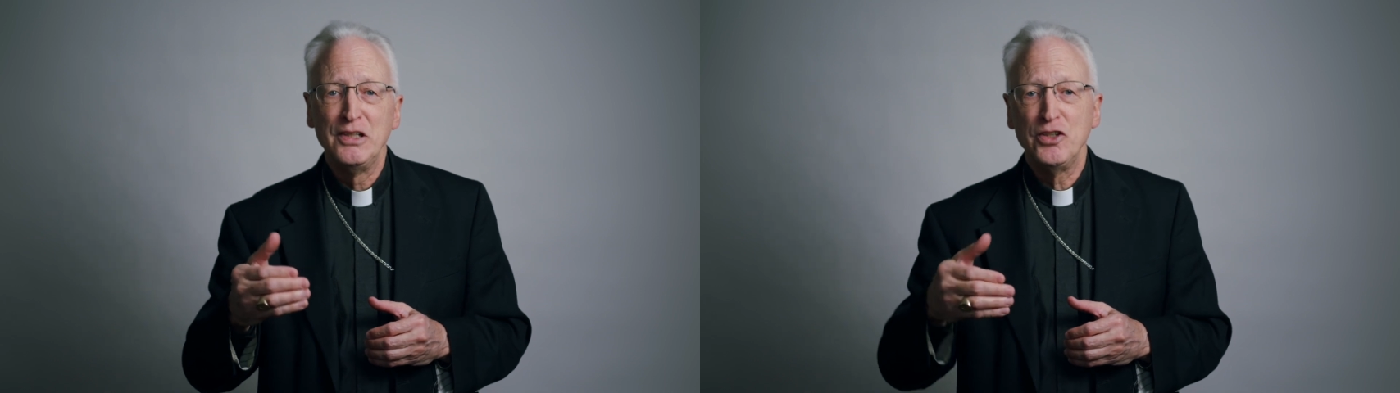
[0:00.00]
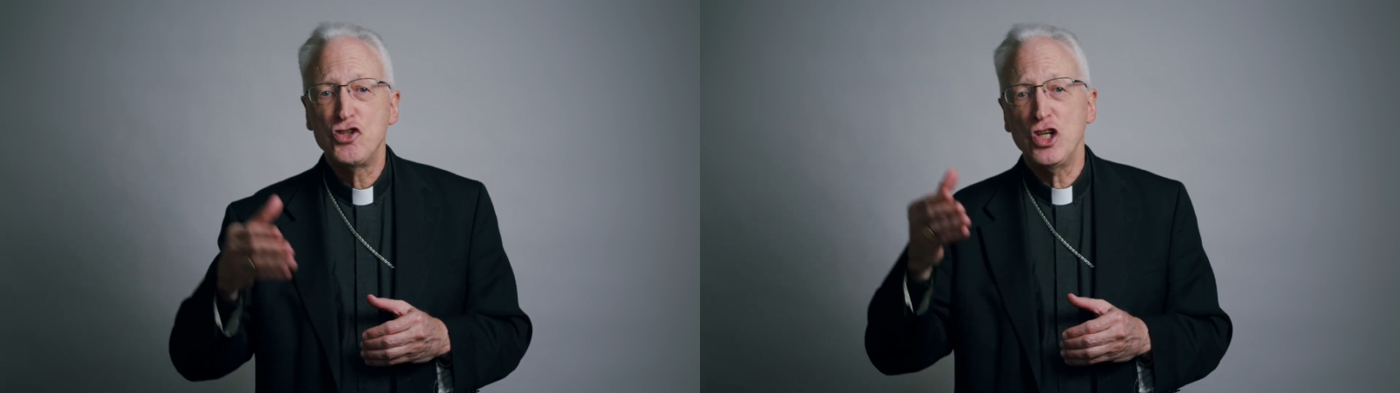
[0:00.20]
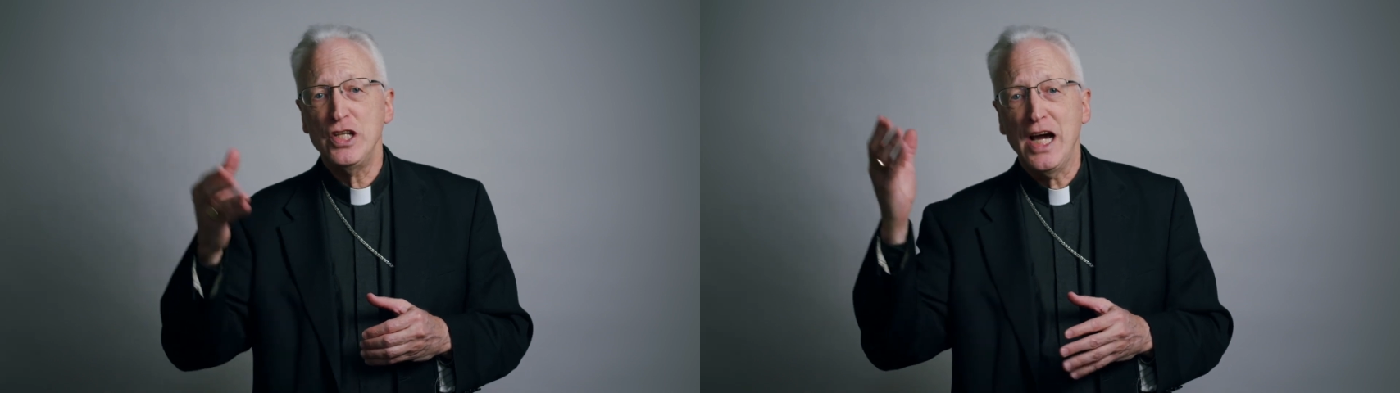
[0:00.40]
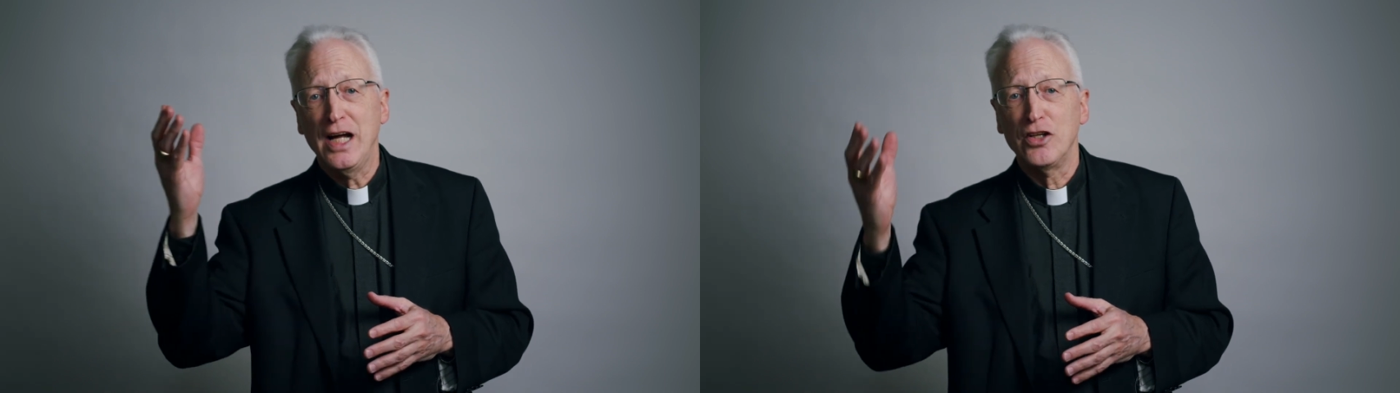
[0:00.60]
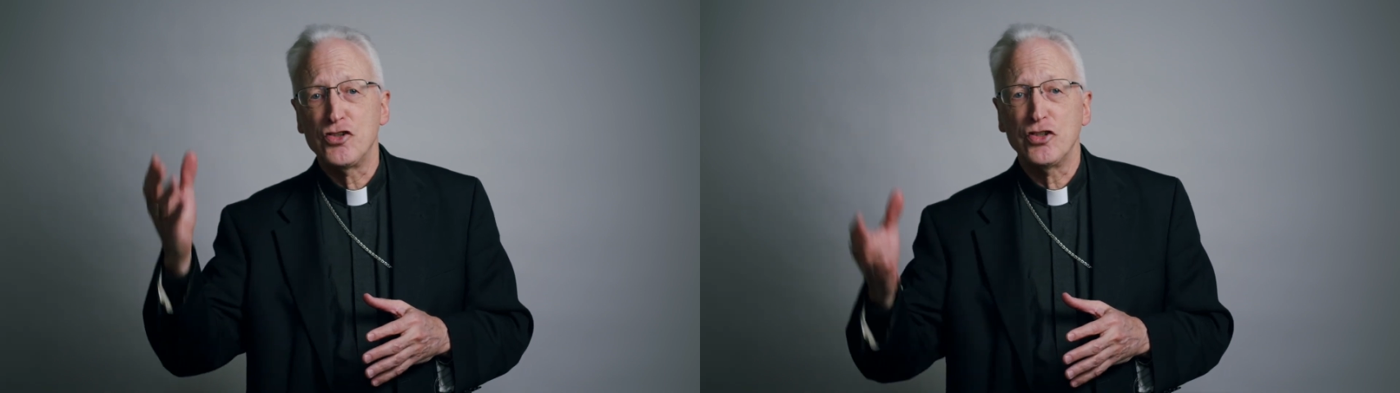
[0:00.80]
The
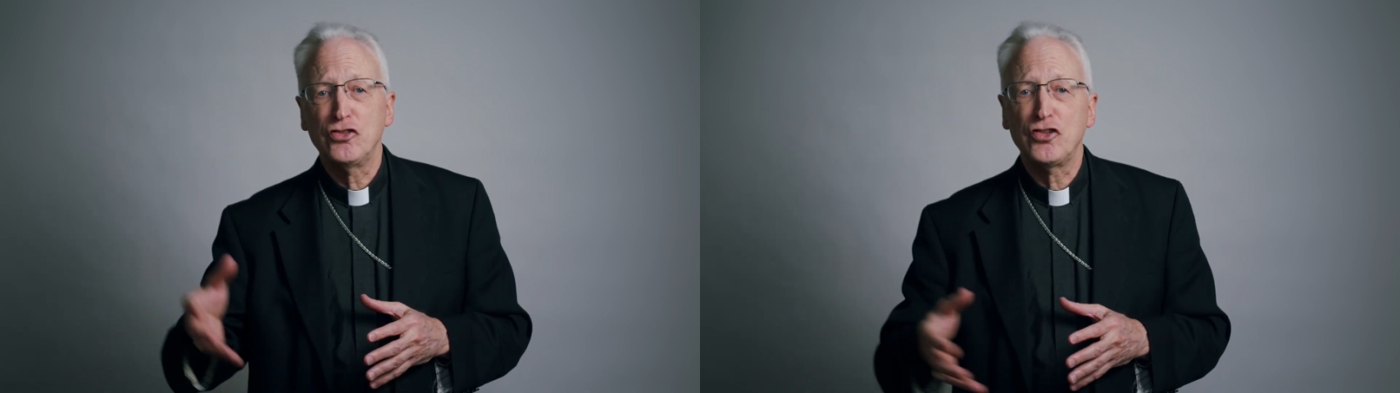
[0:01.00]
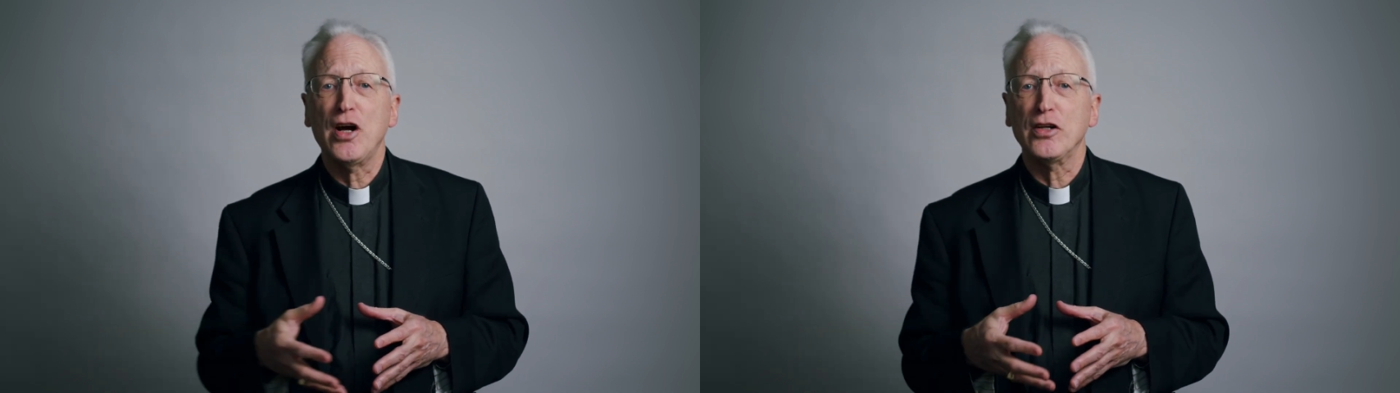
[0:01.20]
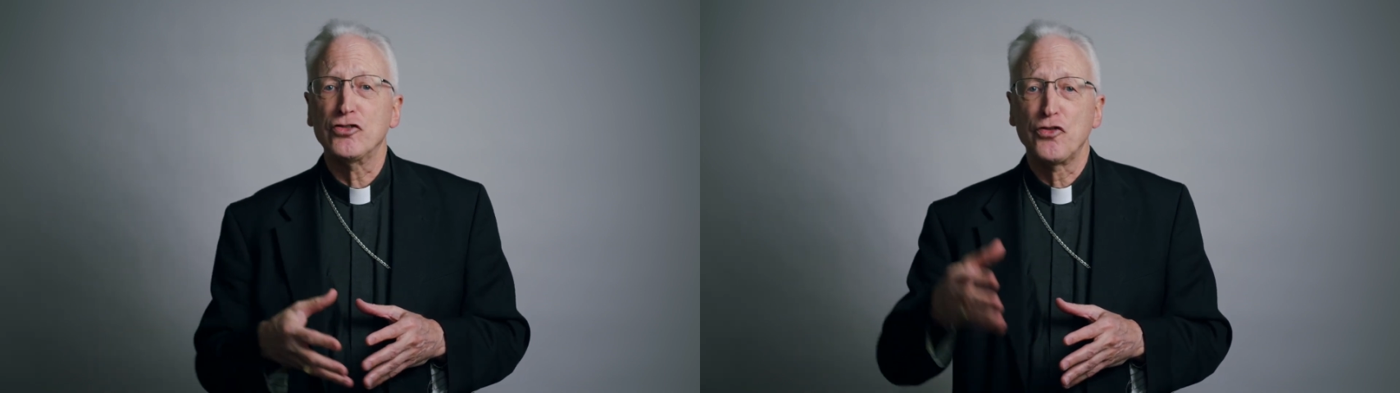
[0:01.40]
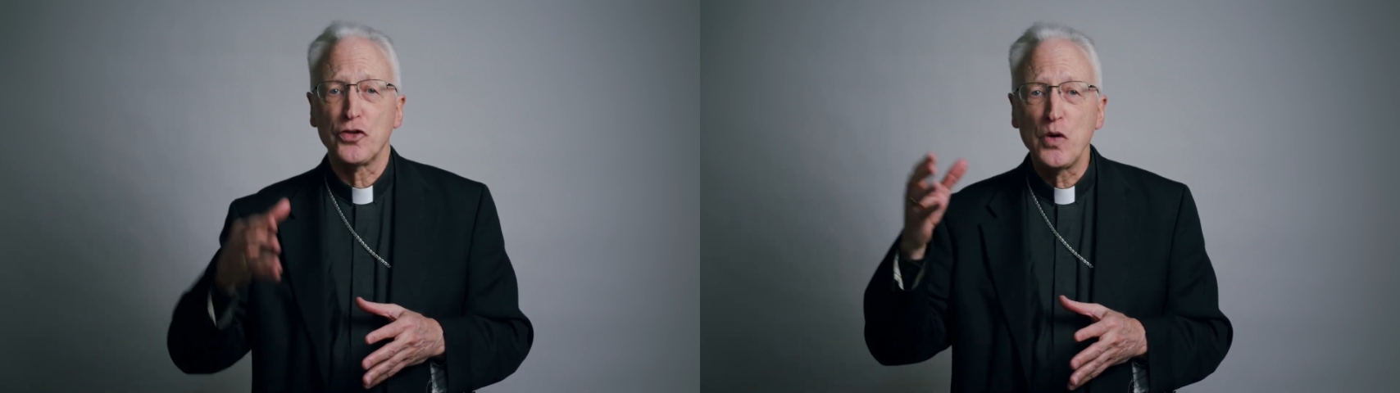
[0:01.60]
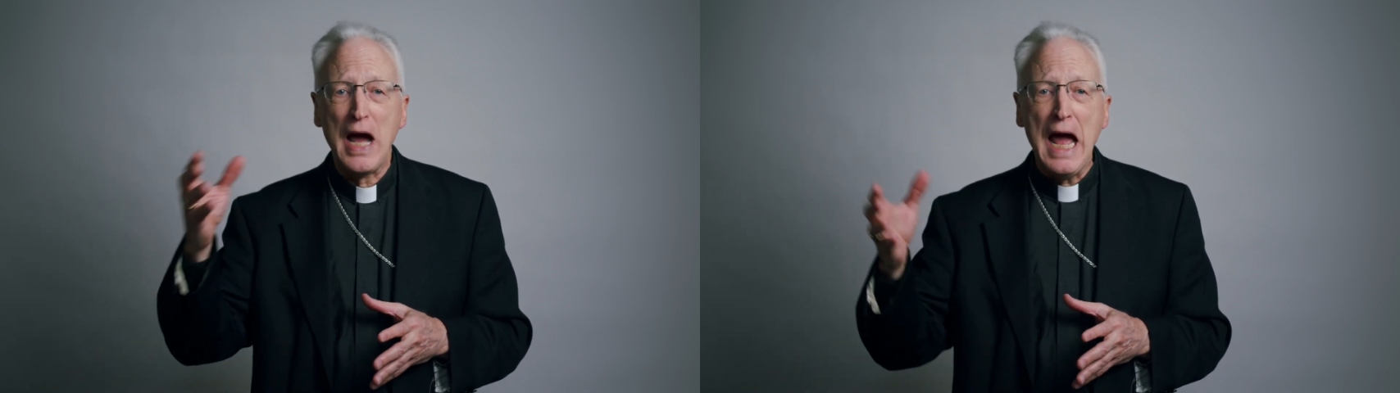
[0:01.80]
genealogy starts
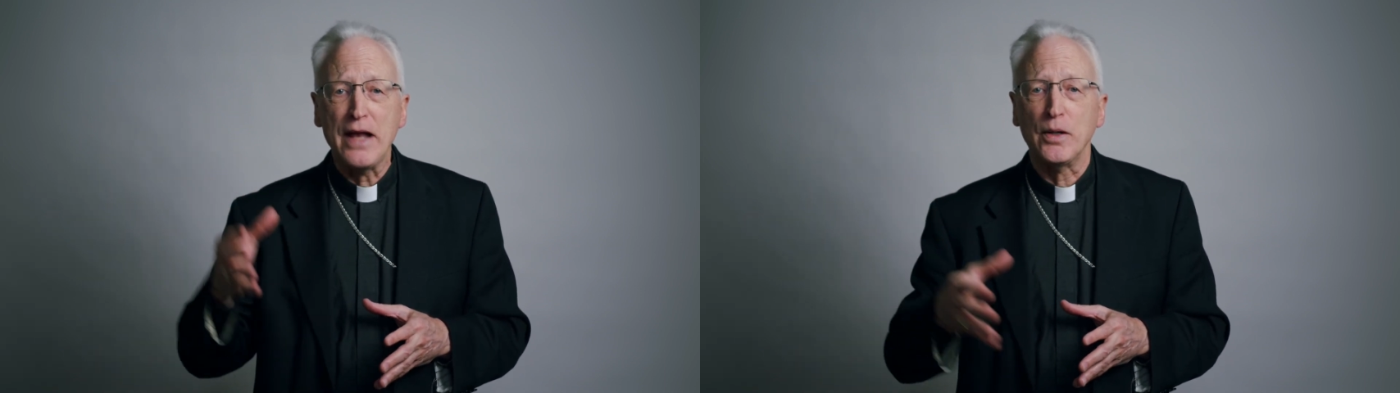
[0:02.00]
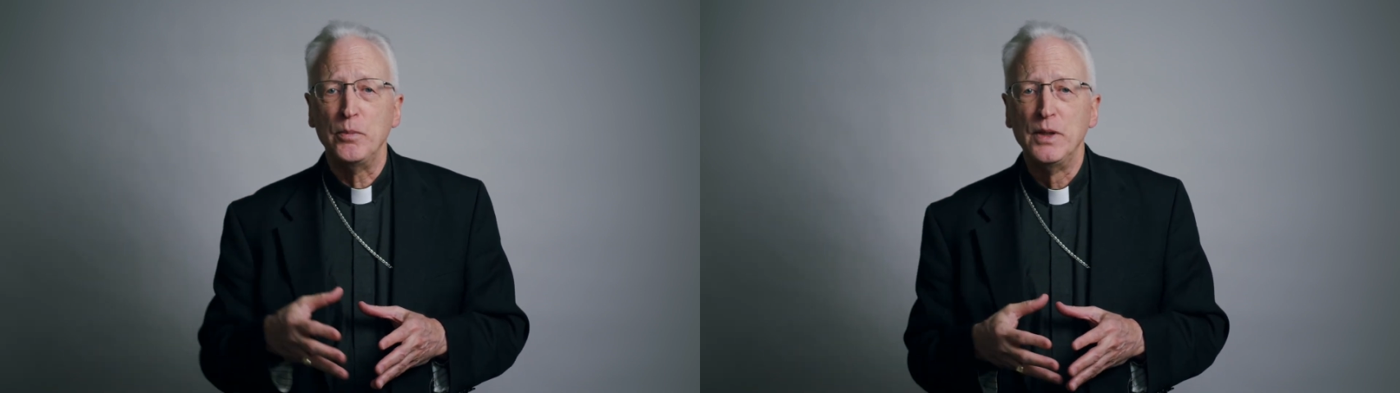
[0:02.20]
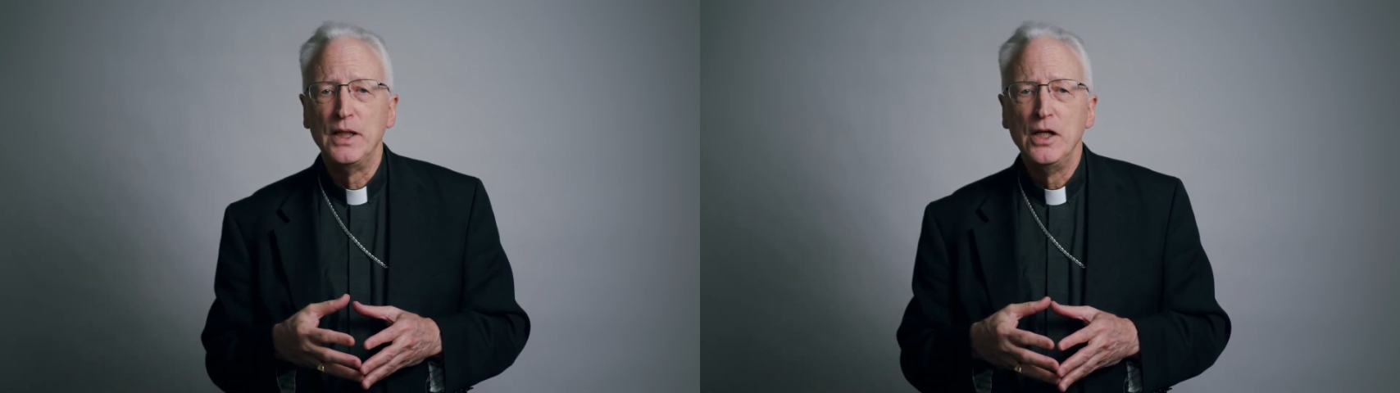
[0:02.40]
through Adam,